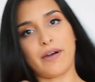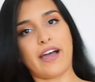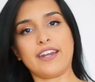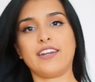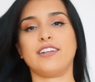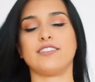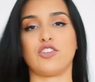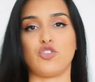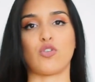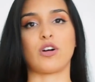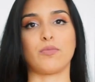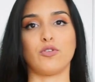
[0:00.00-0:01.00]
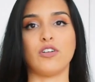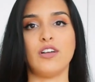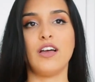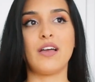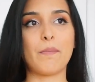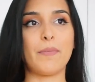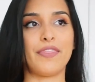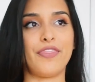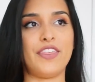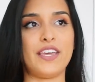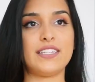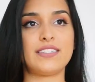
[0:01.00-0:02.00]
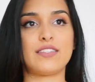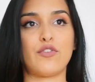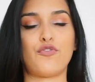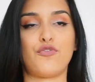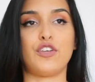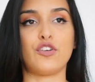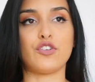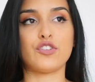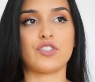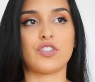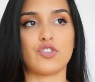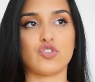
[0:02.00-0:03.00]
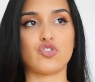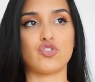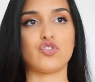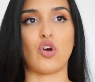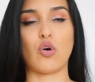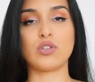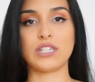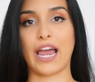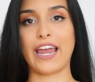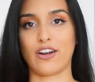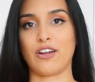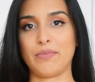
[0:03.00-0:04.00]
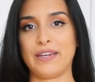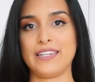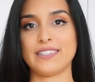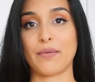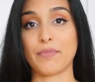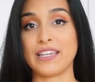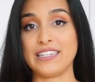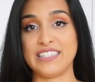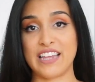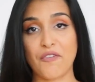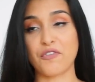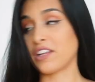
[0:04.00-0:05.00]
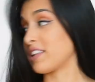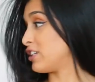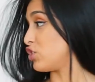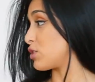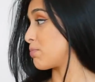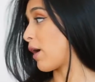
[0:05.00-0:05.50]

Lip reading: behind it is adorable. But this feels so tight on me. Something definitely just